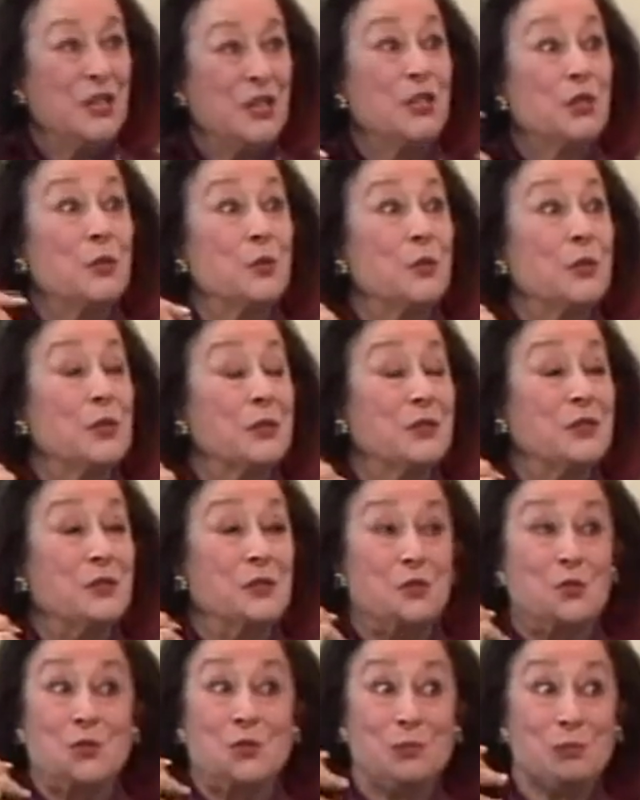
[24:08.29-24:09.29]
You were
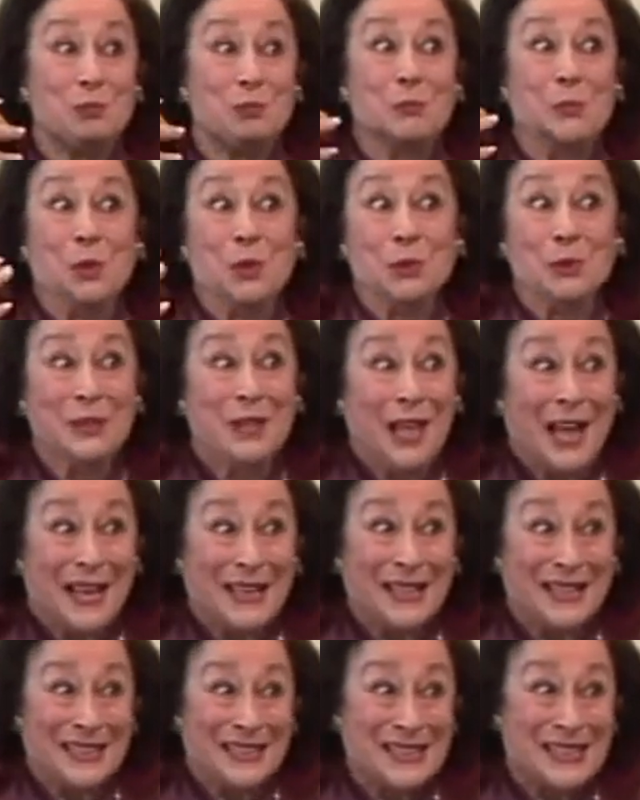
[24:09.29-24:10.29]

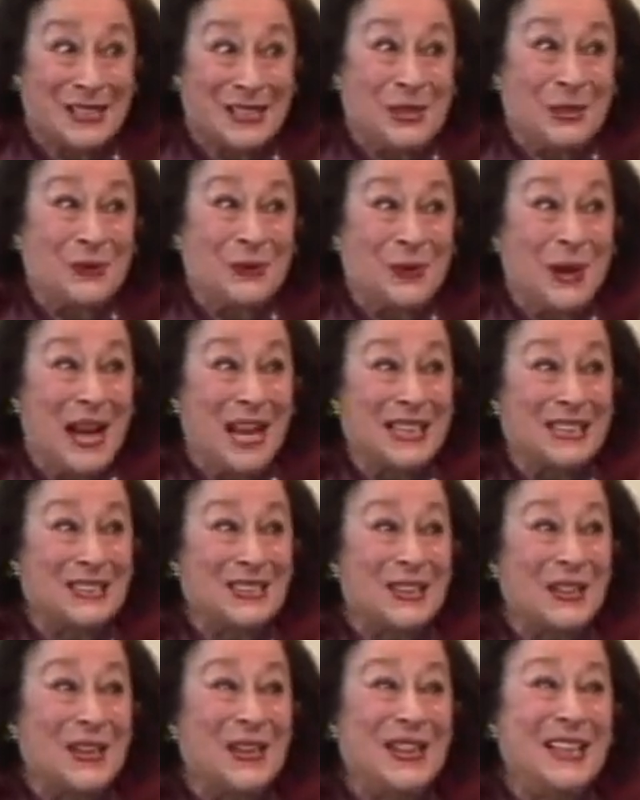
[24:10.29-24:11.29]
moonlighting as a director.
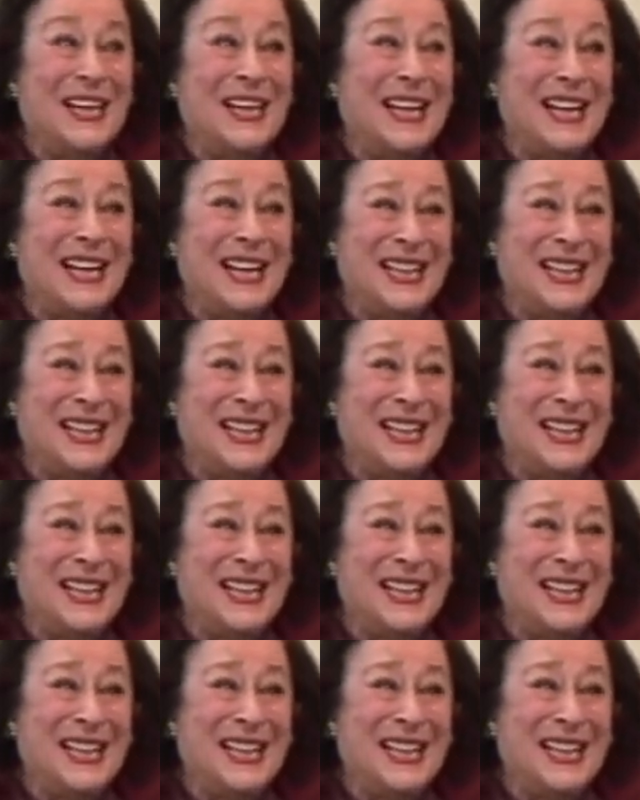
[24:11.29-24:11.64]
Well,